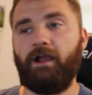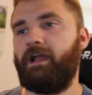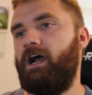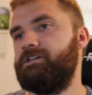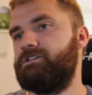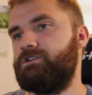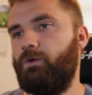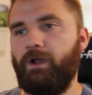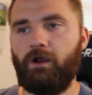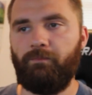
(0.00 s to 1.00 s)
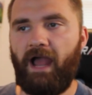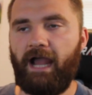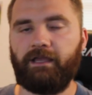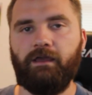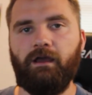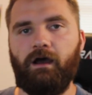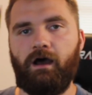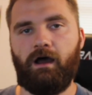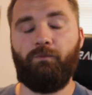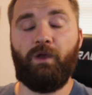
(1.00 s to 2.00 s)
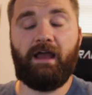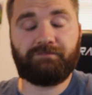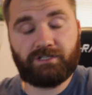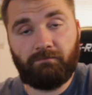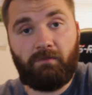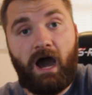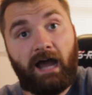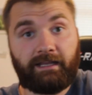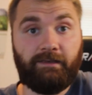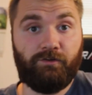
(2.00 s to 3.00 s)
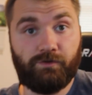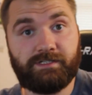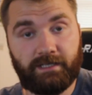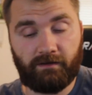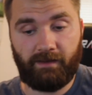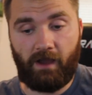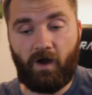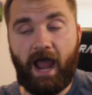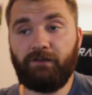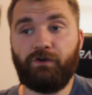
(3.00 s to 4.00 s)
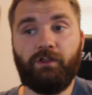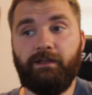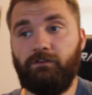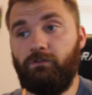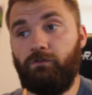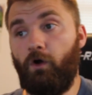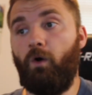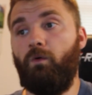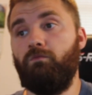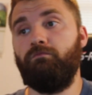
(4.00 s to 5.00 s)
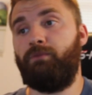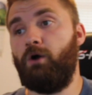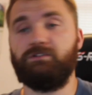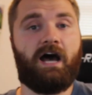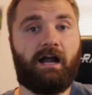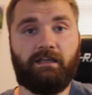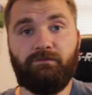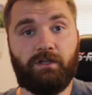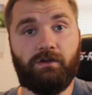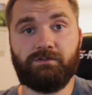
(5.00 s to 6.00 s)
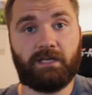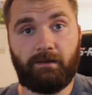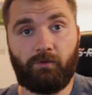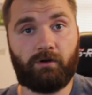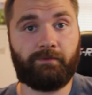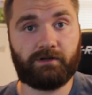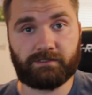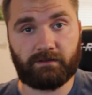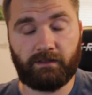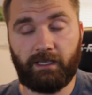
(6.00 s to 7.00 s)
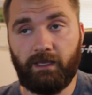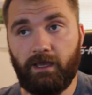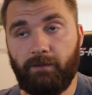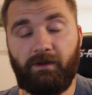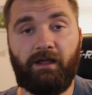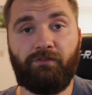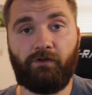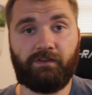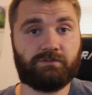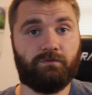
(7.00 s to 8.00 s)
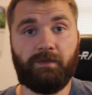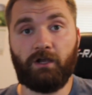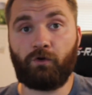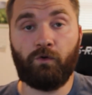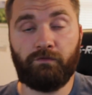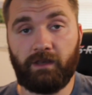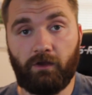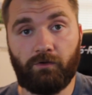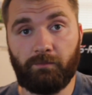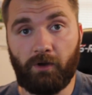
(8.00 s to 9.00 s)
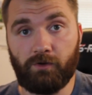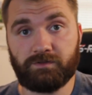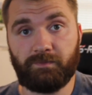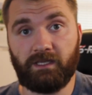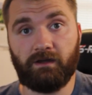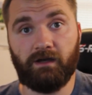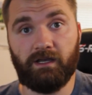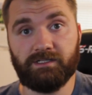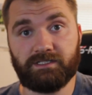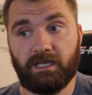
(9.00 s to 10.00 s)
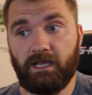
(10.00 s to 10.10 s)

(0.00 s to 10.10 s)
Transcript: right, guys, so we are back. Uh, we have some hockey news here. Now, I really don't post hockey videos anymore personally, but I thought this would be a cool video to post because